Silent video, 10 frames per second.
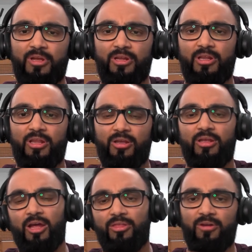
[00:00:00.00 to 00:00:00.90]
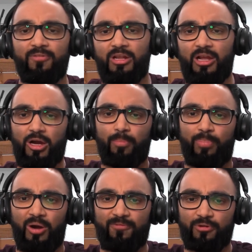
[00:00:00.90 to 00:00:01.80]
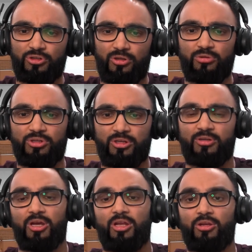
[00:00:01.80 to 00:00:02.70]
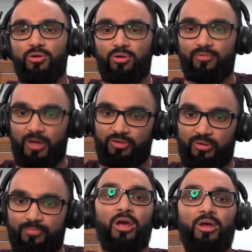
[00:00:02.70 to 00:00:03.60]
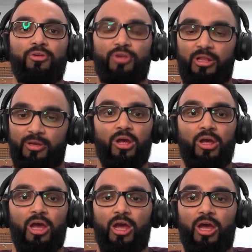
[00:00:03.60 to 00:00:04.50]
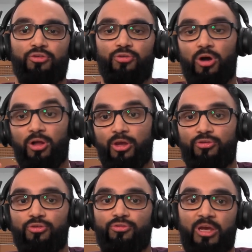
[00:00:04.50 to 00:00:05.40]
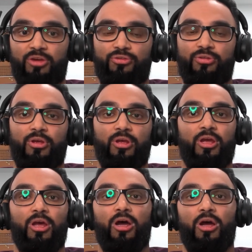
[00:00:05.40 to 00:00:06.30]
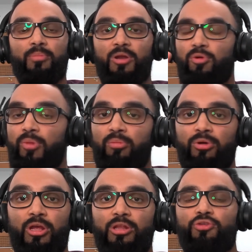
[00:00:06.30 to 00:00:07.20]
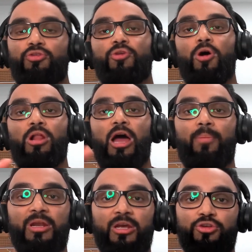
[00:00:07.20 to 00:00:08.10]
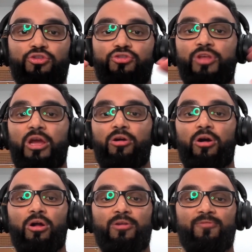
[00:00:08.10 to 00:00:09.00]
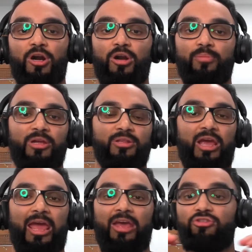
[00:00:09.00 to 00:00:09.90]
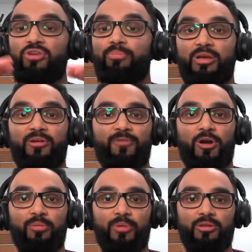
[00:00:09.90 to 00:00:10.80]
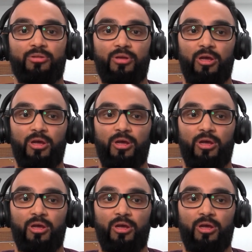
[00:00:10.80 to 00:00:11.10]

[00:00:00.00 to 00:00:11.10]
it, yeah, think of it like a buffer solution in your vaccine. Saline. And so all this is mixed. And remember that this is all happening in a sterile environment, aseptic environment.